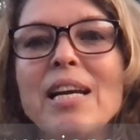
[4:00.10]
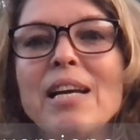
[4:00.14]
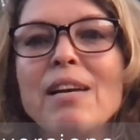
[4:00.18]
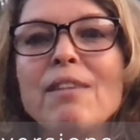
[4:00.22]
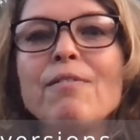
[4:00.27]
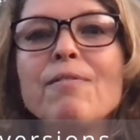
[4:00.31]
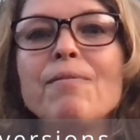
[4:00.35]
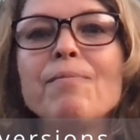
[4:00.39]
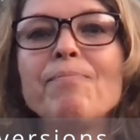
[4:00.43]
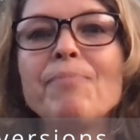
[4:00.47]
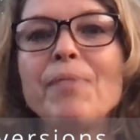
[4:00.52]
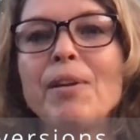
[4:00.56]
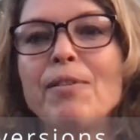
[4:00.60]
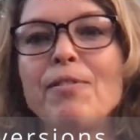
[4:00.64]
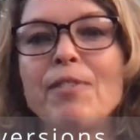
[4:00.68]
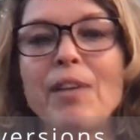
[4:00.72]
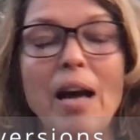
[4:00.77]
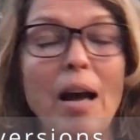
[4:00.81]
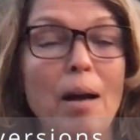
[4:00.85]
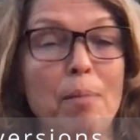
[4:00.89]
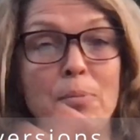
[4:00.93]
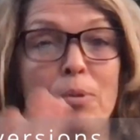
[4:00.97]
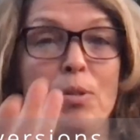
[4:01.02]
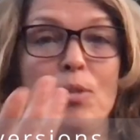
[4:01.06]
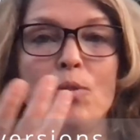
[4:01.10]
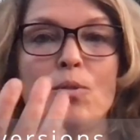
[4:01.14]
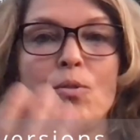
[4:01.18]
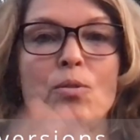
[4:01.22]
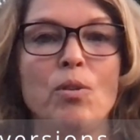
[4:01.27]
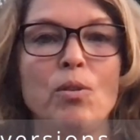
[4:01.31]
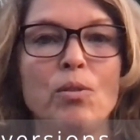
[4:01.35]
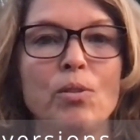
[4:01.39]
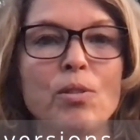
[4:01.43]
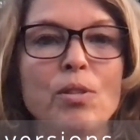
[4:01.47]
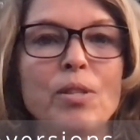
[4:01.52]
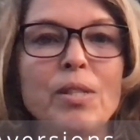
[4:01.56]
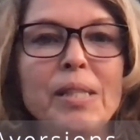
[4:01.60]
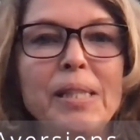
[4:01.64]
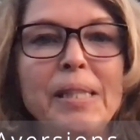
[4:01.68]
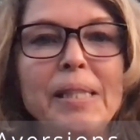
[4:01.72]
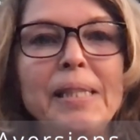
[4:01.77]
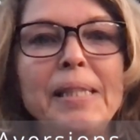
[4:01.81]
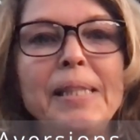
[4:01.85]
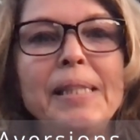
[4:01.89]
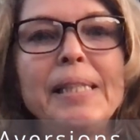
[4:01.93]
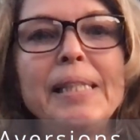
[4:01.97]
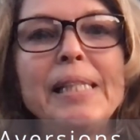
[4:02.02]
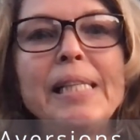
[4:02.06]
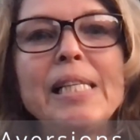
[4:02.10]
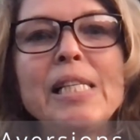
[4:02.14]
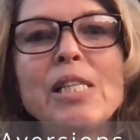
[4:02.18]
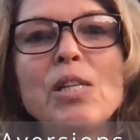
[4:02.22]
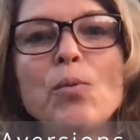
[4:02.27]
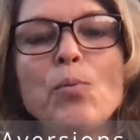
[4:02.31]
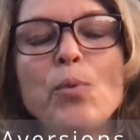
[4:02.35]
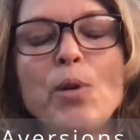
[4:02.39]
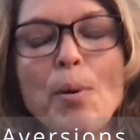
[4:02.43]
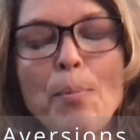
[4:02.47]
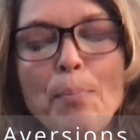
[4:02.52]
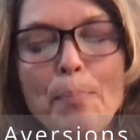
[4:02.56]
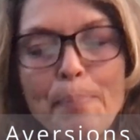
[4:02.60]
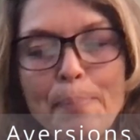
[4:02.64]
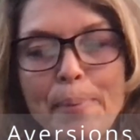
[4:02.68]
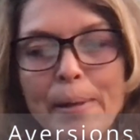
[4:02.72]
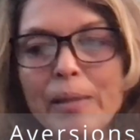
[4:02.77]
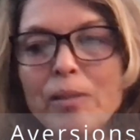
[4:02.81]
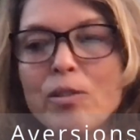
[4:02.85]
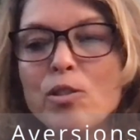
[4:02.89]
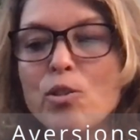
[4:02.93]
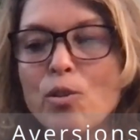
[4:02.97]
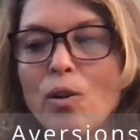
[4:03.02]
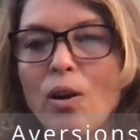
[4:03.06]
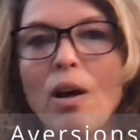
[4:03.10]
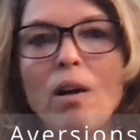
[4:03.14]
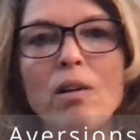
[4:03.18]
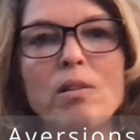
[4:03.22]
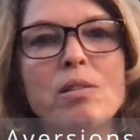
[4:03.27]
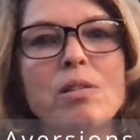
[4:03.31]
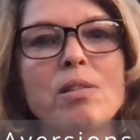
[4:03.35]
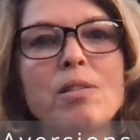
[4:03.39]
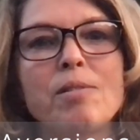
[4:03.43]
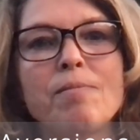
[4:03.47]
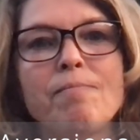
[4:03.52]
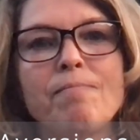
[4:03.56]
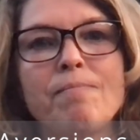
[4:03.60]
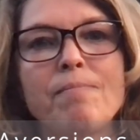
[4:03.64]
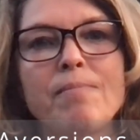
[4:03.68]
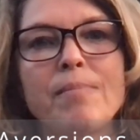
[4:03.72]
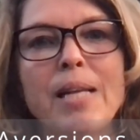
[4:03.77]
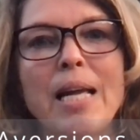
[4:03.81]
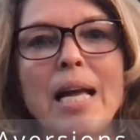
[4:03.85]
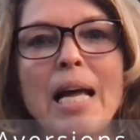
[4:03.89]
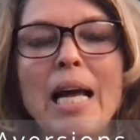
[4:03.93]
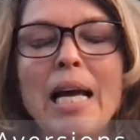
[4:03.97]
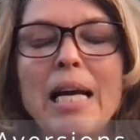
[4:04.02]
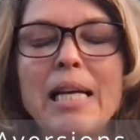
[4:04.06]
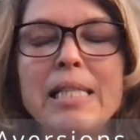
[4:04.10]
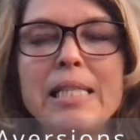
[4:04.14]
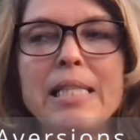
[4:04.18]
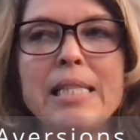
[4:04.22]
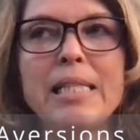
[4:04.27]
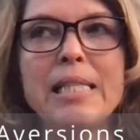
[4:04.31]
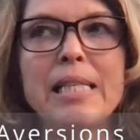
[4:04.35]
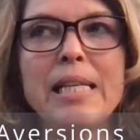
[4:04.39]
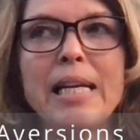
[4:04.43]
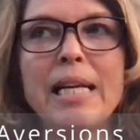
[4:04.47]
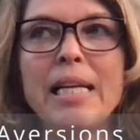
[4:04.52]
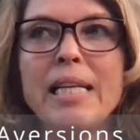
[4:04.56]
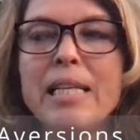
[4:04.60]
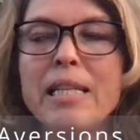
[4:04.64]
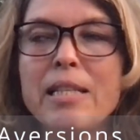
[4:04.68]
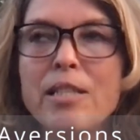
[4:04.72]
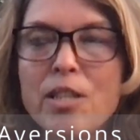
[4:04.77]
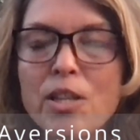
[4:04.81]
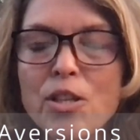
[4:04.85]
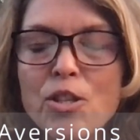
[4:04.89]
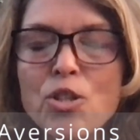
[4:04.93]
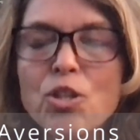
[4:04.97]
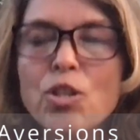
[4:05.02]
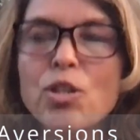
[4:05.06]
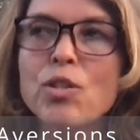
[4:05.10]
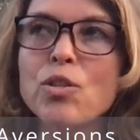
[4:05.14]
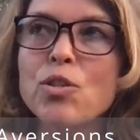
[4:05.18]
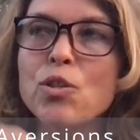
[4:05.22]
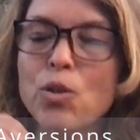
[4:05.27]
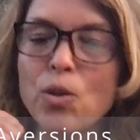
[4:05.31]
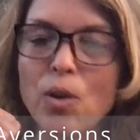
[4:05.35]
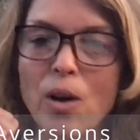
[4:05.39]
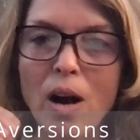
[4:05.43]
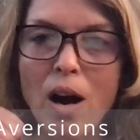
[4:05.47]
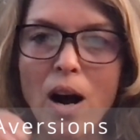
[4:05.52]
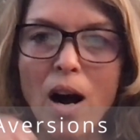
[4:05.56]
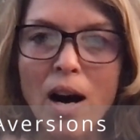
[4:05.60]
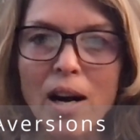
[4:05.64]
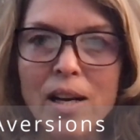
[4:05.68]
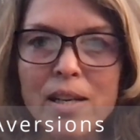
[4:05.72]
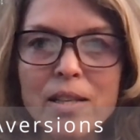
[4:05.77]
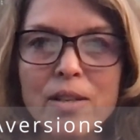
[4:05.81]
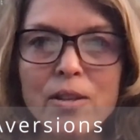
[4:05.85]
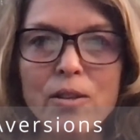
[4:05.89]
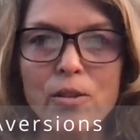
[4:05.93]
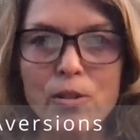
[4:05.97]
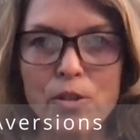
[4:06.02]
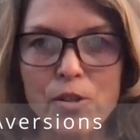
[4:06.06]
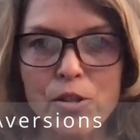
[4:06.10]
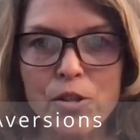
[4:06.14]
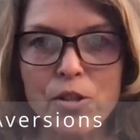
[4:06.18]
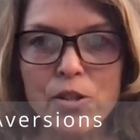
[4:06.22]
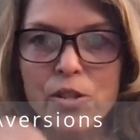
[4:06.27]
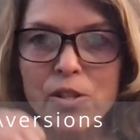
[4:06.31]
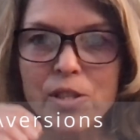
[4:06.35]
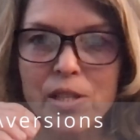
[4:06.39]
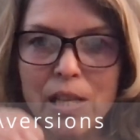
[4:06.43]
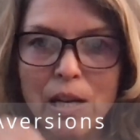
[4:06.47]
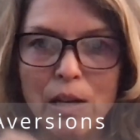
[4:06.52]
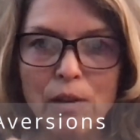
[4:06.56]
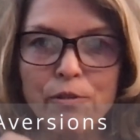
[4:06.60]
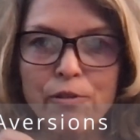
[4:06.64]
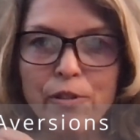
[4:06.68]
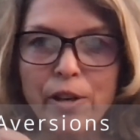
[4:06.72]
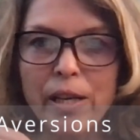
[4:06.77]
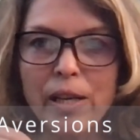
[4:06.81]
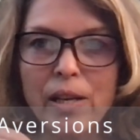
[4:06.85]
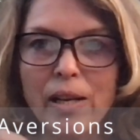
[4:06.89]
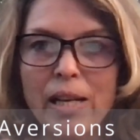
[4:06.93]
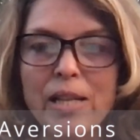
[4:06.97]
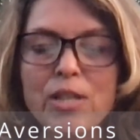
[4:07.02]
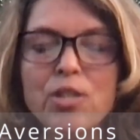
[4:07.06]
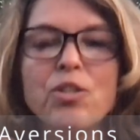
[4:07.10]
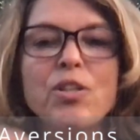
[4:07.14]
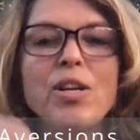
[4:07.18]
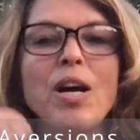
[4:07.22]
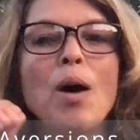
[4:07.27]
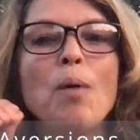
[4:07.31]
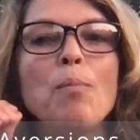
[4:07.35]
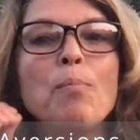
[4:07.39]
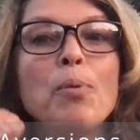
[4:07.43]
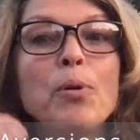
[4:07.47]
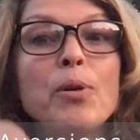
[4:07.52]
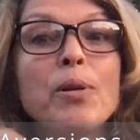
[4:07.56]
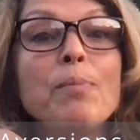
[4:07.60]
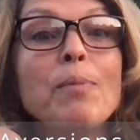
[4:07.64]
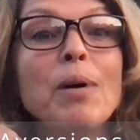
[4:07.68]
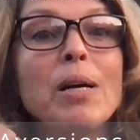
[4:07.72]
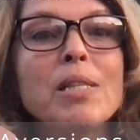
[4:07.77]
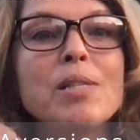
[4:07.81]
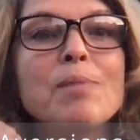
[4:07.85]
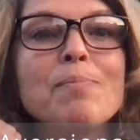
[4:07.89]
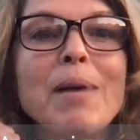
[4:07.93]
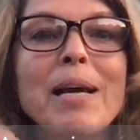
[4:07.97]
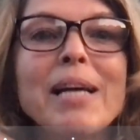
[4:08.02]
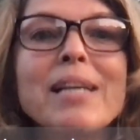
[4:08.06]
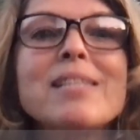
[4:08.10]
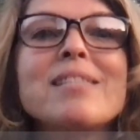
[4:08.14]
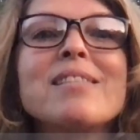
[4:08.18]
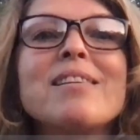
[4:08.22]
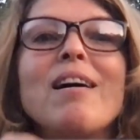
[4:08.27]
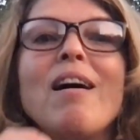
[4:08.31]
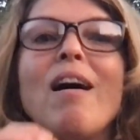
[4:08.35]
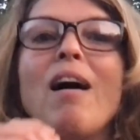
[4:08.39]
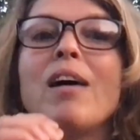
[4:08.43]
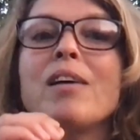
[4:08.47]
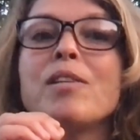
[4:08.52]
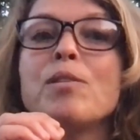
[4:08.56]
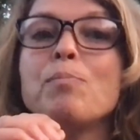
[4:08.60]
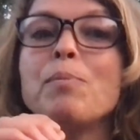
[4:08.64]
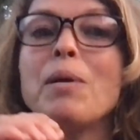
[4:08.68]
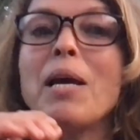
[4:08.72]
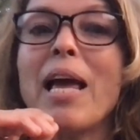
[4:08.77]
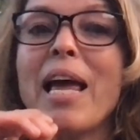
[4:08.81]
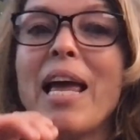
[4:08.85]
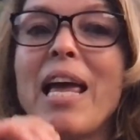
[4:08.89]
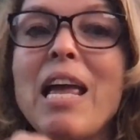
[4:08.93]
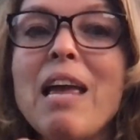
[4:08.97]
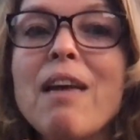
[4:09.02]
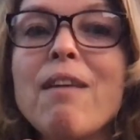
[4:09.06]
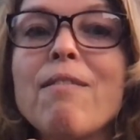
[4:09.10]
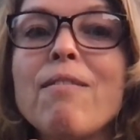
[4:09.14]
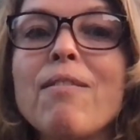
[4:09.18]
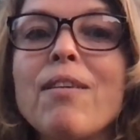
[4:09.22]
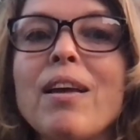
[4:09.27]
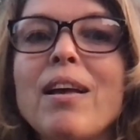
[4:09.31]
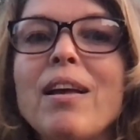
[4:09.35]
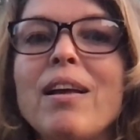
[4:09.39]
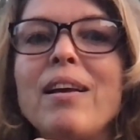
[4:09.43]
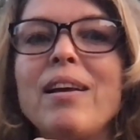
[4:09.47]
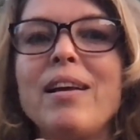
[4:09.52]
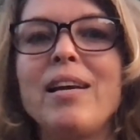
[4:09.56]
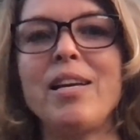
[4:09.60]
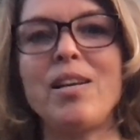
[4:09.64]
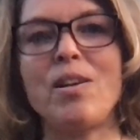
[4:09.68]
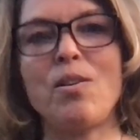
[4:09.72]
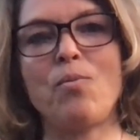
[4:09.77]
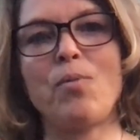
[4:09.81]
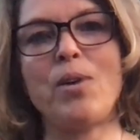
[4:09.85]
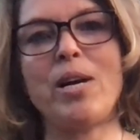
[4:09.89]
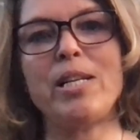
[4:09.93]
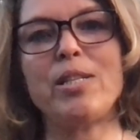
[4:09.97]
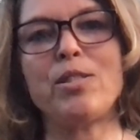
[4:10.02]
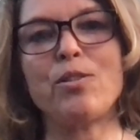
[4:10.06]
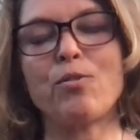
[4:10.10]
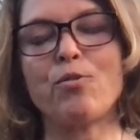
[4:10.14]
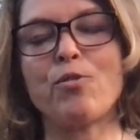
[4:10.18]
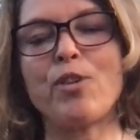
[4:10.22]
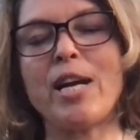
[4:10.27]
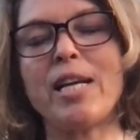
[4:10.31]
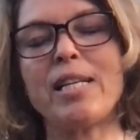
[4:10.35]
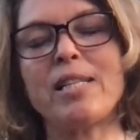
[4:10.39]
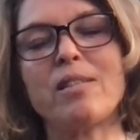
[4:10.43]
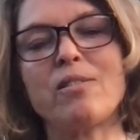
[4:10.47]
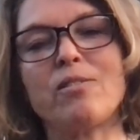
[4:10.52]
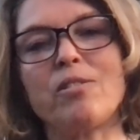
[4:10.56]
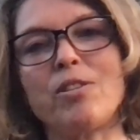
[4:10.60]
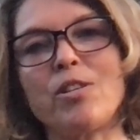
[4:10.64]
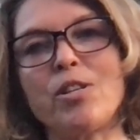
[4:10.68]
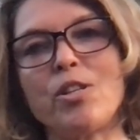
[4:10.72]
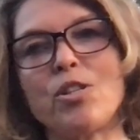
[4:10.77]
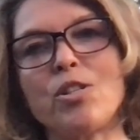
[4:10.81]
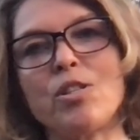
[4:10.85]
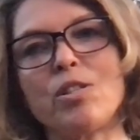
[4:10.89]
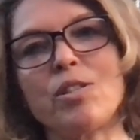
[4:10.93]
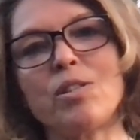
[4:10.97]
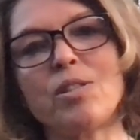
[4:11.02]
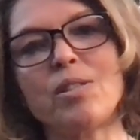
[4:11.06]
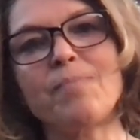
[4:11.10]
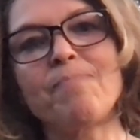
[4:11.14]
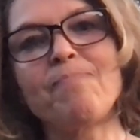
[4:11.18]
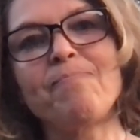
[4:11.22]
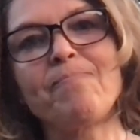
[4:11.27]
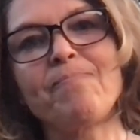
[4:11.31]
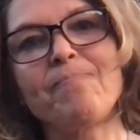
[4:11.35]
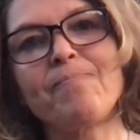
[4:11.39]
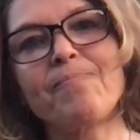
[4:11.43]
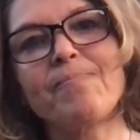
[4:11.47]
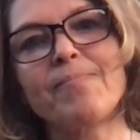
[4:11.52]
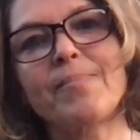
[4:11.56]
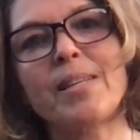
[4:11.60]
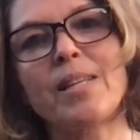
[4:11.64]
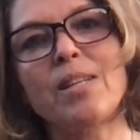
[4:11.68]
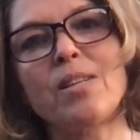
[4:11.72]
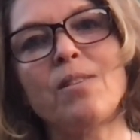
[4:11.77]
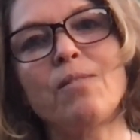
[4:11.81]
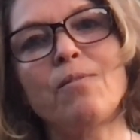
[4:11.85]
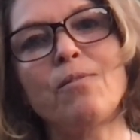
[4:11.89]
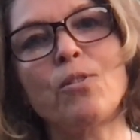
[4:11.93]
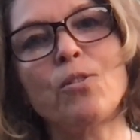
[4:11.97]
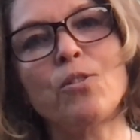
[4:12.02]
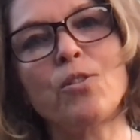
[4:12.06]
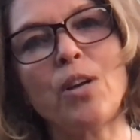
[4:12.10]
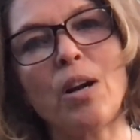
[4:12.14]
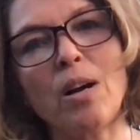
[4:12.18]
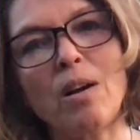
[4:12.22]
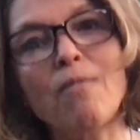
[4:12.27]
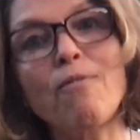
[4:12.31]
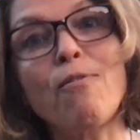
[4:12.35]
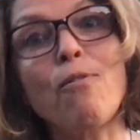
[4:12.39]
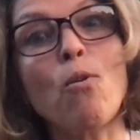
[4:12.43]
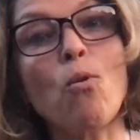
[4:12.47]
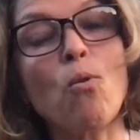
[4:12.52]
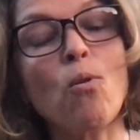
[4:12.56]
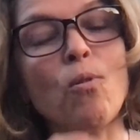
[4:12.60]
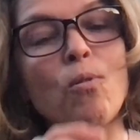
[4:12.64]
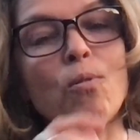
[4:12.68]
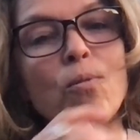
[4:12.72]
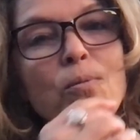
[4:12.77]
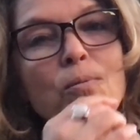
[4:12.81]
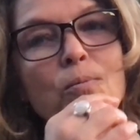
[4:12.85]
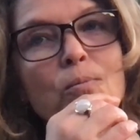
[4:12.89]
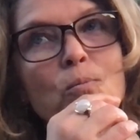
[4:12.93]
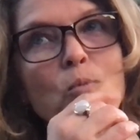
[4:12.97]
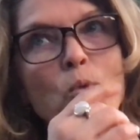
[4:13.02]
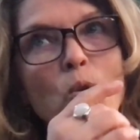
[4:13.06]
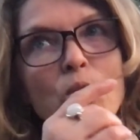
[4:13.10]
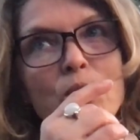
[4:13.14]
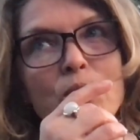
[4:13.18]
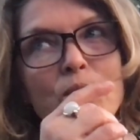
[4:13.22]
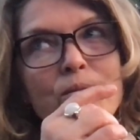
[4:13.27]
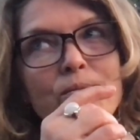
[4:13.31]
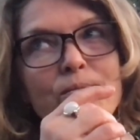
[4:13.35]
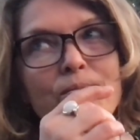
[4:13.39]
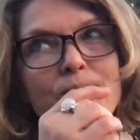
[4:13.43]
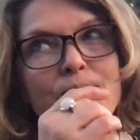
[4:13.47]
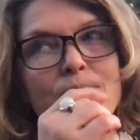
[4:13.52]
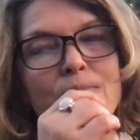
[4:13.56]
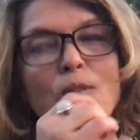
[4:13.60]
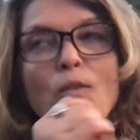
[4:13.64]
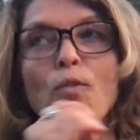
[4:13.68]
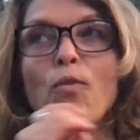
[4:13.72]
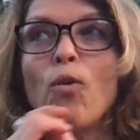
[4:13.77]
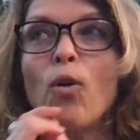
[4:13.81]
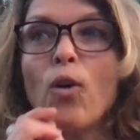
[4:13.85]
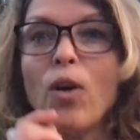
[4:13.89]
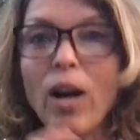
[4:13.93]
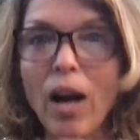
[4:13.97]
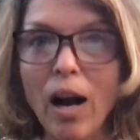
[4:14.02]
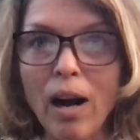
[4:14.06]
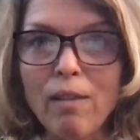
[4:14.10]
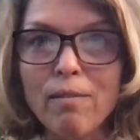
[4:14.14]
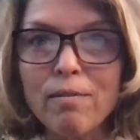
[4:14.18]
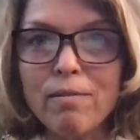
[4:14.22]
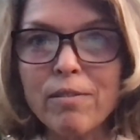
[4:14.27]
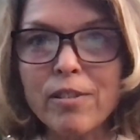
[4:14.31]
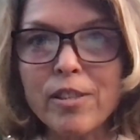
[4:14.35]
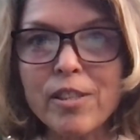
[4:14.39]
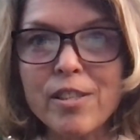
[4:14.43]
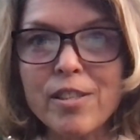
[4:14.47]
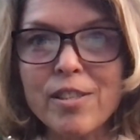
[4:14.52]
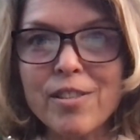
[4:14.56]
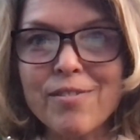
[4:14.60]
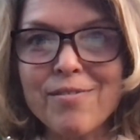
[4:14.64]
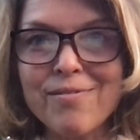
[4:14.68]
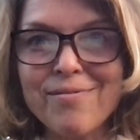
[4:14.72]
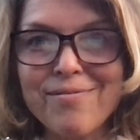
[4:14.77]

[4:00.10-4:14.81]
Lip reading: if it happens or not. So we are built to last, and in addition to unconscious self-regulation, our body mind makes us behave in a way to create conditions for what? For comfort.